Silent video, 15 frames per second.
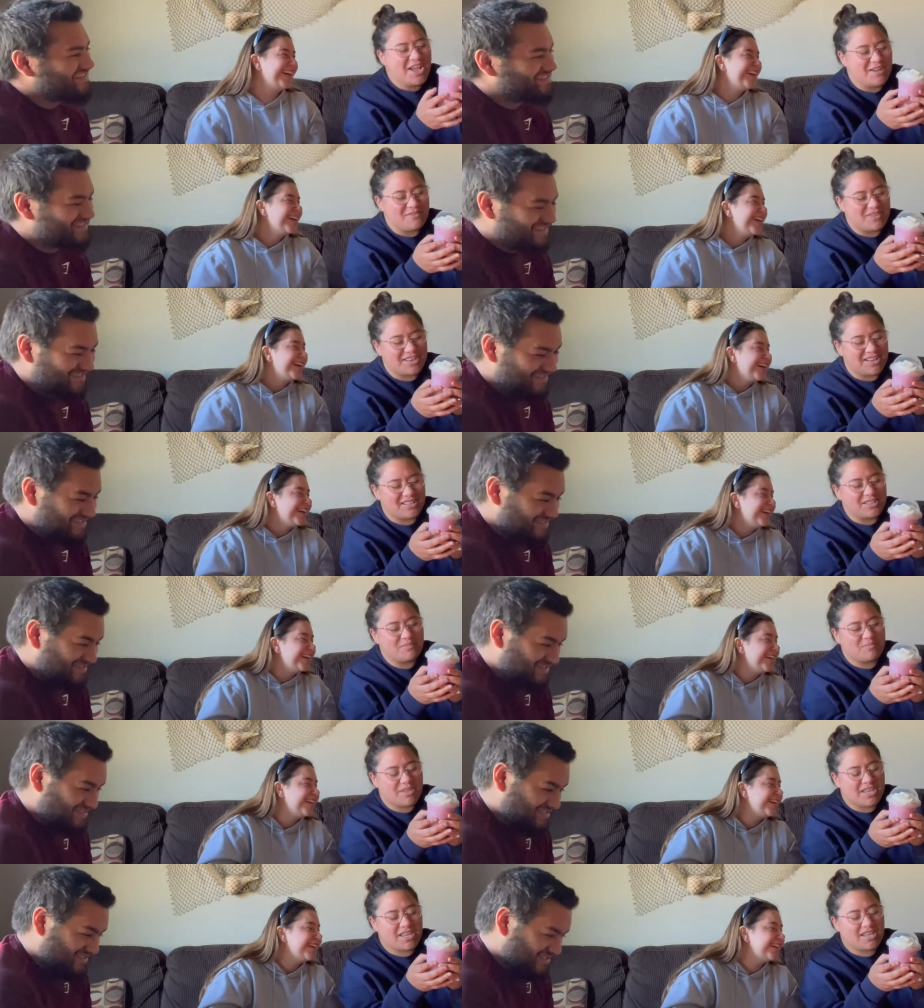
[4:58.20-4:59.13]
Speaker 1: a vanilla
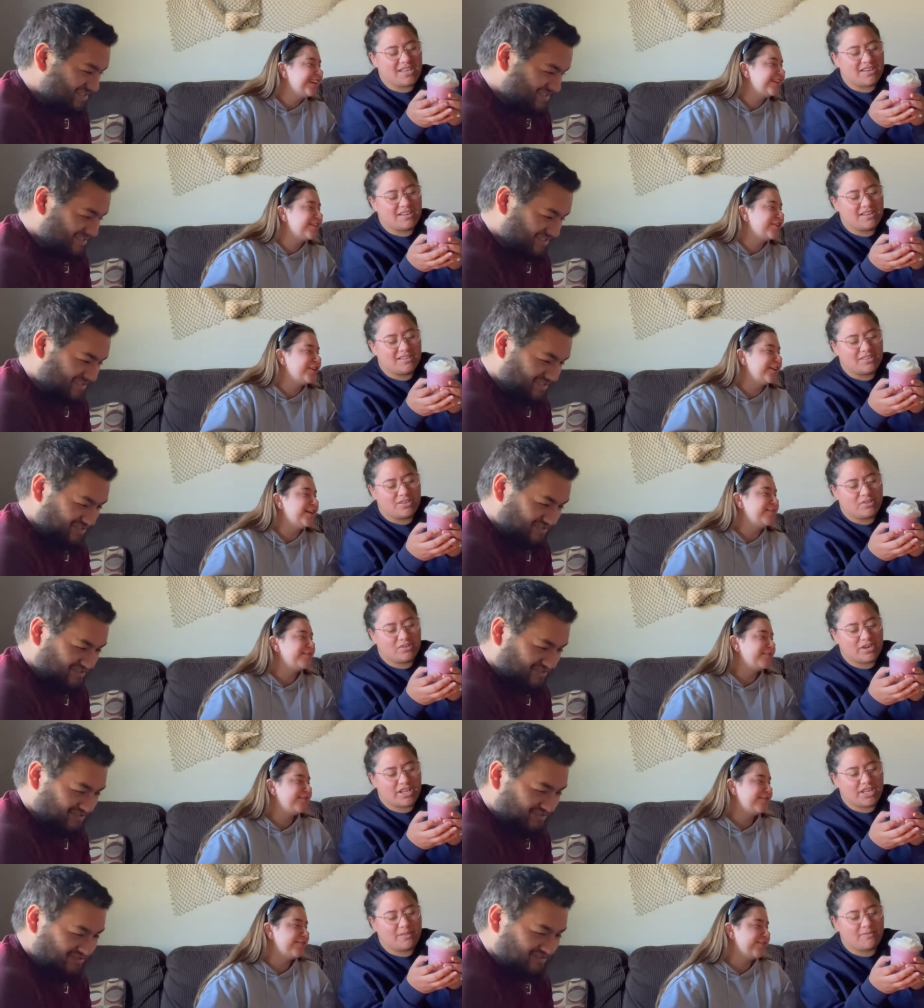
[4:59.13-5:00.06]
bean cream,
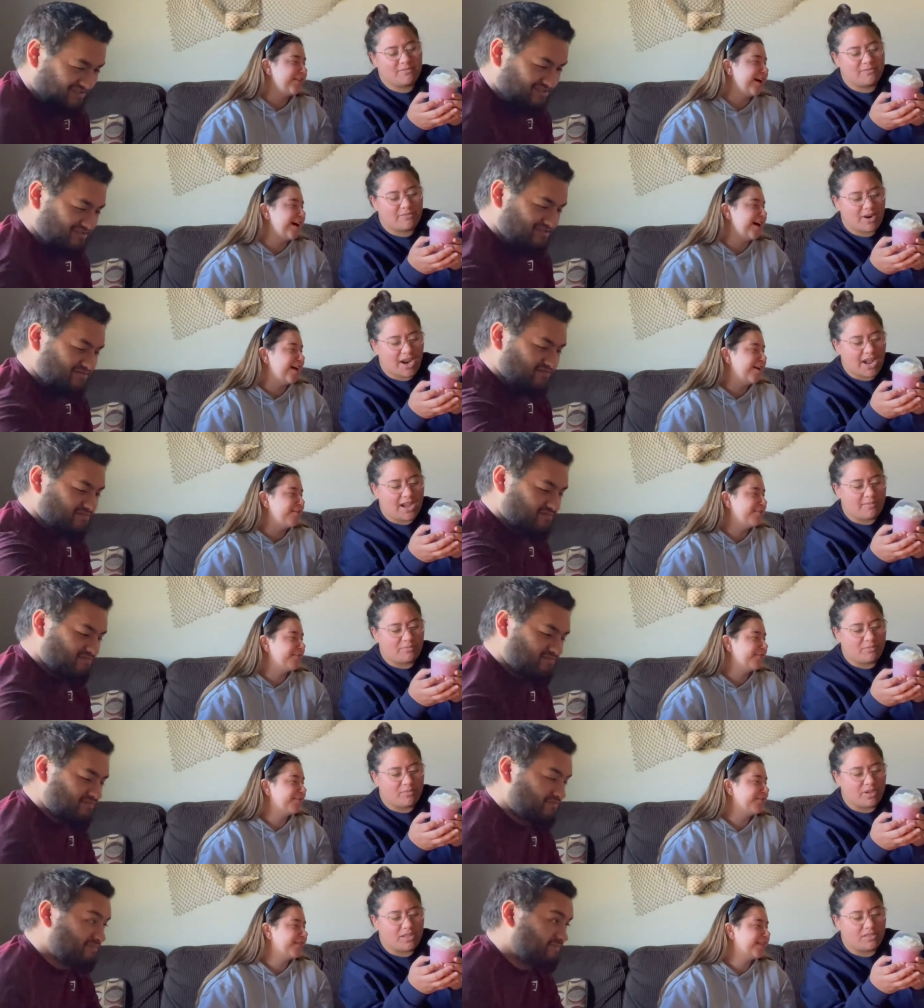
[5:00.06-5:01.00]
cream
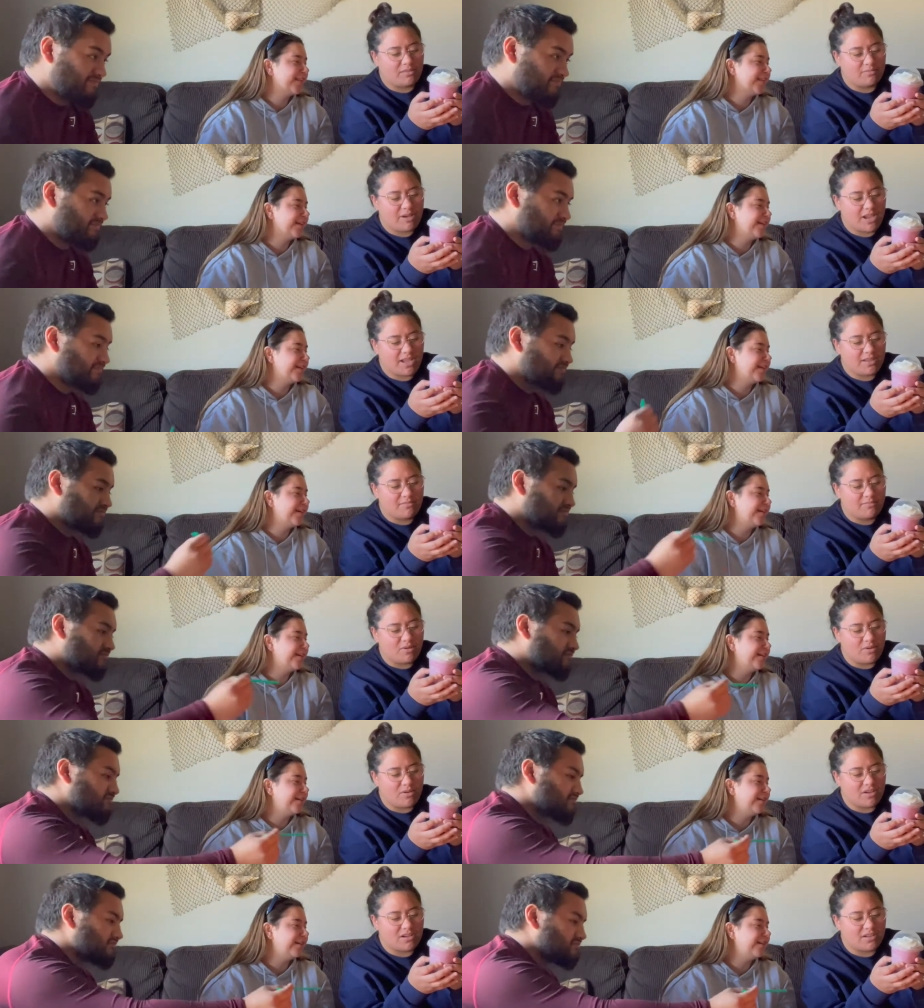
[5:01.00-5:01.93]
frap. with my
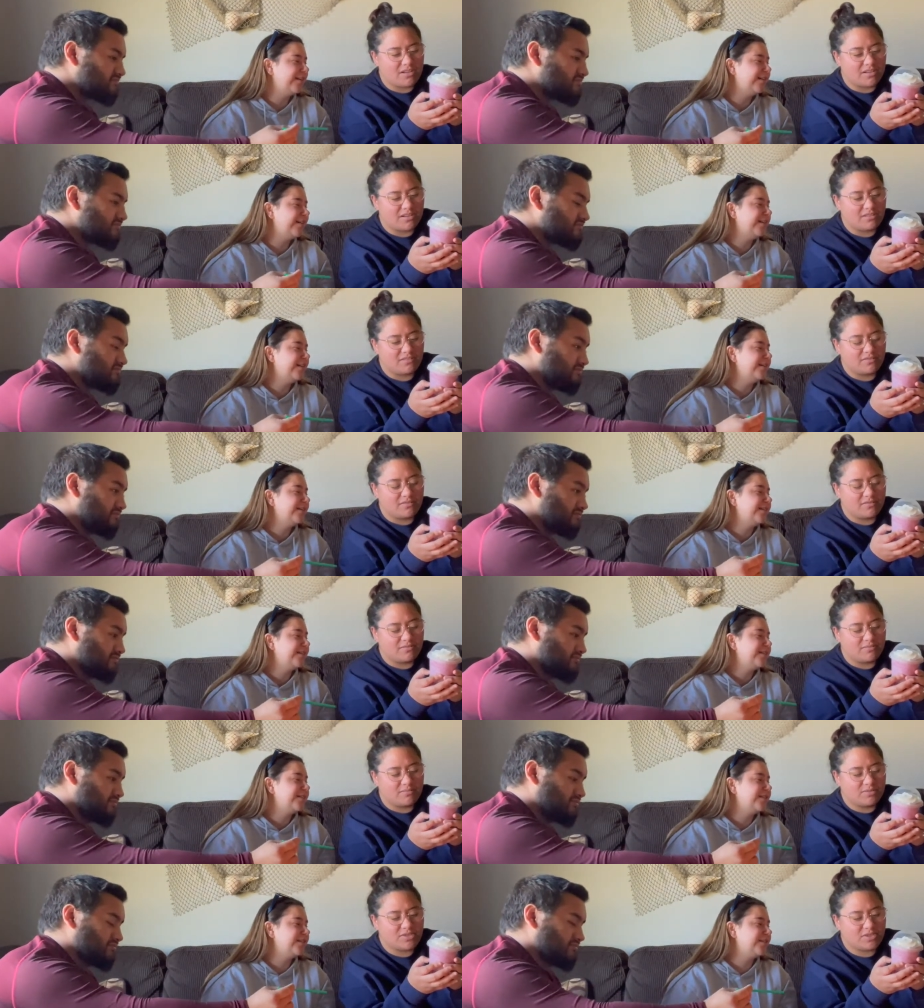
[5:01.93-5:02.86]
mocha
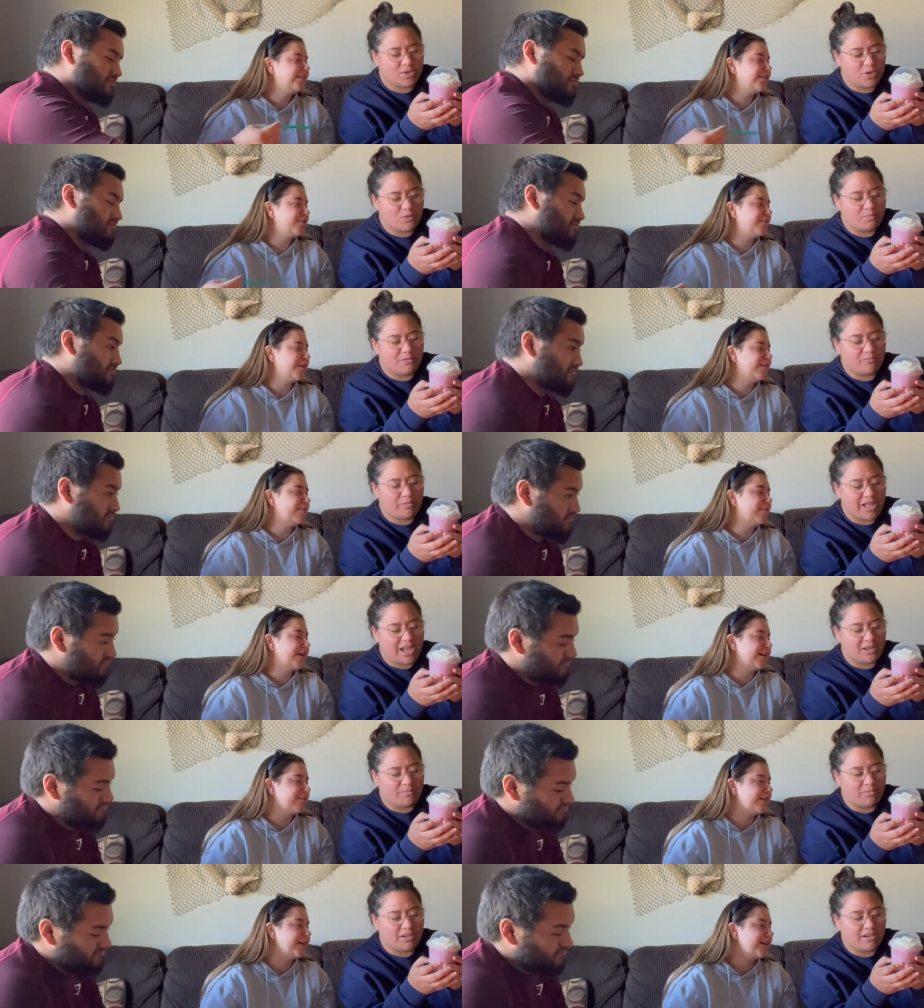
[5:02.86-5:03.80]
scoop of
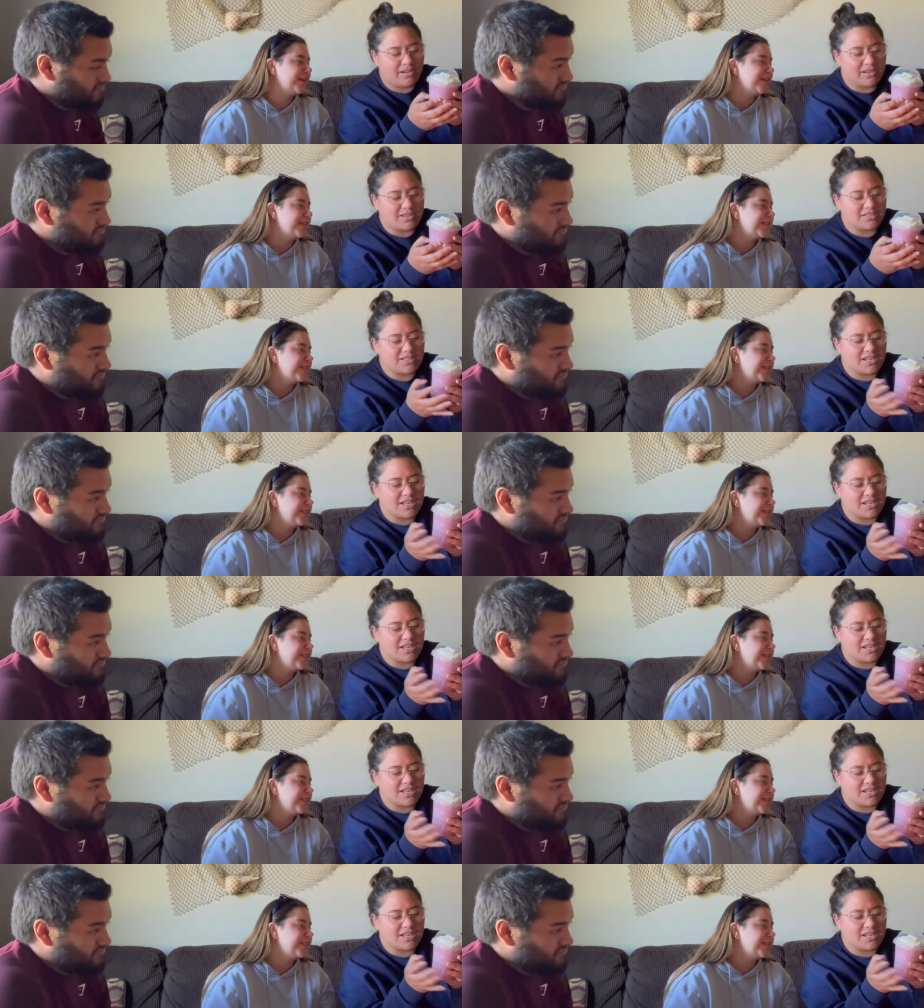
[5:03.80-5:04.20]
blackberries